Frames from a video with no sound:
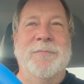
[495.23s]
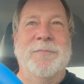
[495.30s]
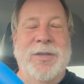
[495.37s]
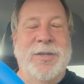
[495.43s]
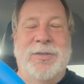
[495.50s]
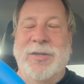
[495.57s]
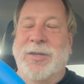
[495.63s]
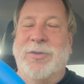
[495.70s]

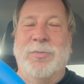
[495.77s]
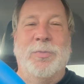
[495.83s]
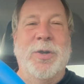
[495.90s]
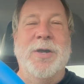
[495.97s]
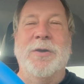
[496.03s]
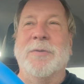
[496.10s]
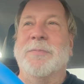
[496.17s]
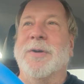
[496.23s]
It's
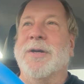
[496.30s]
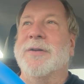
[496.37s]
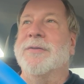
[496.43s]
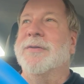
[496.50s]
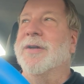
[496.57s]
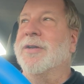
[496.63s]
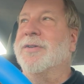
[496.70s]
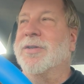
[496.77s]
weird, but
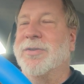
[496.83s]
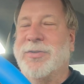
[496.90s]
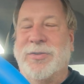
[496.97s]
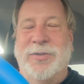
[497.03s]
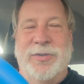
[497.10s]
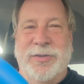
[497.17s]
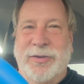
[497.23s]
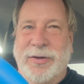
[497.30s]
it's
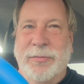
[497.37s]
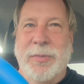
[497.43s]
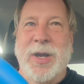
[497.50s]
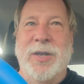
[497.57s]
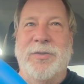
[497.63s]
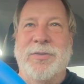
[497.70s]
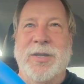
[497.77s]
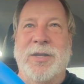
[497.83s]
just the
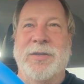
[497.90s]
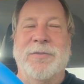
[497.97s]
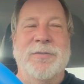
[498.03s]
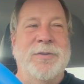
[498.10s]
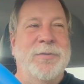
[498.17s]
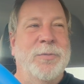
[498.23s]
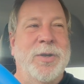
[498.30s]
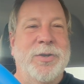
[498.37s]
mindset.
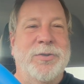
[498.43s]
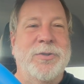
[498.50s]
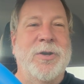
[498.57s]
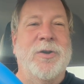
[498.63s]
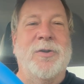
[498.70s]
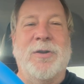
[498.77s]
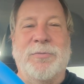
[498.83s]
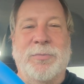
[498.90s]
You want to
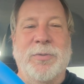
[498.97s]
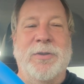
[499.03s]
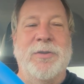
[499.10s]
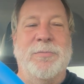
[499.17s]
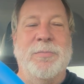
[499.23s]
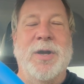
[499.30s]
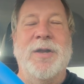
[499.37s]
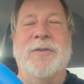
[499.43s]
start off with
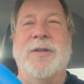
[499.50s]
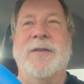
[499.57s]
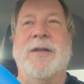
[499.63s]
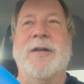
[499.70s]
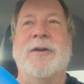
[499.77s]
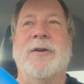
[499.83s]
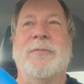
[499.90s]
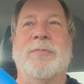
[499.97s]
this mindset
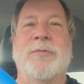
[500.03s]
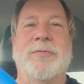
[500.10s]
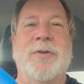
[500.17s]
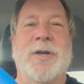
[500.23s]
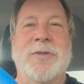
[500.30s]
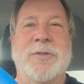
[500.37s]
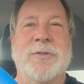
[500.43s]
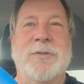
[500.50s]
that you're a
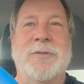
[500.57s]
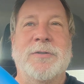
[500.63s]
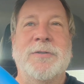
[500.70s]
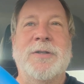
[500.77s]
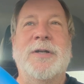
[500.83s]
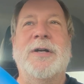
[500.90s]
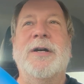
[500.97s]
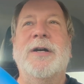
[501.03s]
professional,
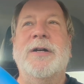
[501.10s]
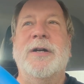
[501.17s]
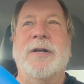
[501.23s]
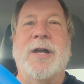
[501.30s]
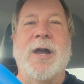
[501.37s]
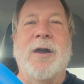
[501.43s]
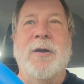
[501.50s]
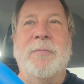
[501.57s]
you
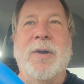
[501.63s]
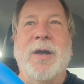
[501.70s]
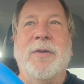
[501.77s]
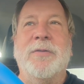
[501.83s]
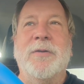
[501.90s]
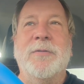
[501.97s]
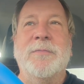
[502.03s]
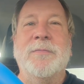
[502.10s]
care
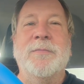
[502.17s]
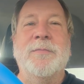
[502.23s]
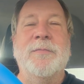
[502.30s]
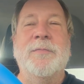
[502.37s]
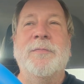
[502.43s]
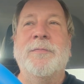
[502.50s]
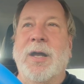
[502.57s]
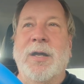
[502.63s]
about them,
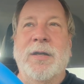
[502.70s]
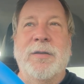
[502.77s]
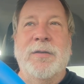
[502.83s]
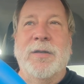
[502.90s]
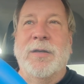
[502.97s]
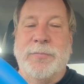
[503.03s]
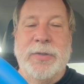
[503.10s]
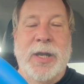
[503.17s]
and
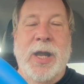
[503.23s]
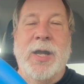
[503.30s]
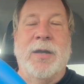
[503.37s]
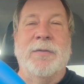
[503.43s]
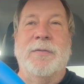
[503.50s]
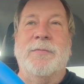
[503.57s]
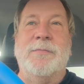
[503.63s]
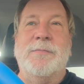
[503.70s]

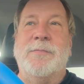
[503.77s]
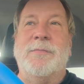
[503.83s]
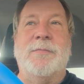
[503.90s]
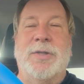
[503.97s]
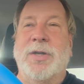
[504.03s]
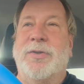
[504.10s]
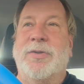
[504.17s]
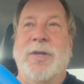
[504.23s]

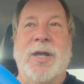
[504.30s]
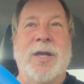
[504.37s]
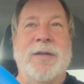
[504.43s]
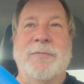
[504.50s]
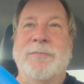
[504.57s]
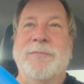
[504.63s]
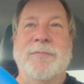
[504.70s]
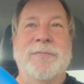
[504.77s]
just say it.
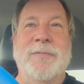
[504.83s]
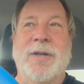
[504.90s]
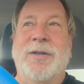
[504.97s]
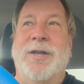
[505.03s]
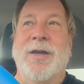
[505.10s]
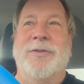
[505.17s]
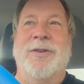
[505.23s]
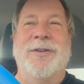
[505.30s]
It
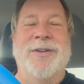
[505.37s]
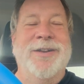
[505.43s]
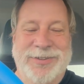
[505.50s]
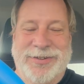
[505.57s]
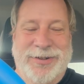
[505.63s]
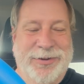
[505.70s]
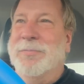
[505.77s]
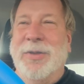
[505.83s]
doesn't, you
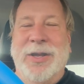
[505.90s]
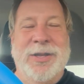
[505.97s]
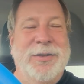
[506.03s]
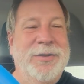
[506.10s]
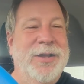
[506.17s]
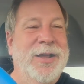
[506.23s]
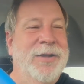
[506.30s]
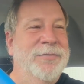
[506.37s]
still make
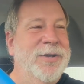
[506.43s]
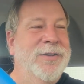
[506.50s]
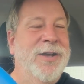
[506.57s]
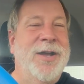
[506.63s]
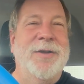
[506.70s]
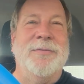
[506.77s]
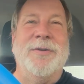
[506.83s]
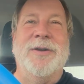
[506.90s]
it every
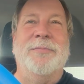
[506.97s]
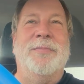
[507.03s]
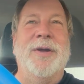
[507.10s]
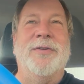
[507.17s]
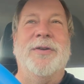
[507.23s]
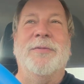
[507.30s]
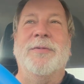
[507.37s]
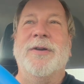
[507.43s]
time. You
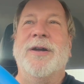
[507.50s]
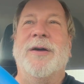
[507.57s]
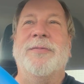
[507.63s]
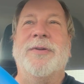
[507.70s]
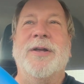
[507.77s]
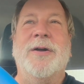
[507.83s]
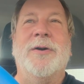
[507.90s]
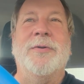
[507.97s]
pick somebody up,
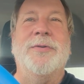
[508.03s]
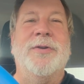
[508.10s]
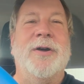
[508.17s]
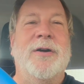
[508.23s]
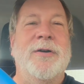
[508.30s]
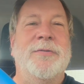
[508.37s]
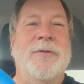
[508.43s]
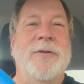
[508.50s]
say, oh,
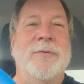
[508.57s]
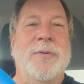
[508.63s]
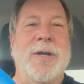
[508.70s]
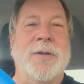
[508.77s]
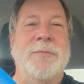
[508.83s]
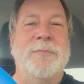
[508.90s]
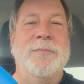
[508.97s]
sorry for the wait.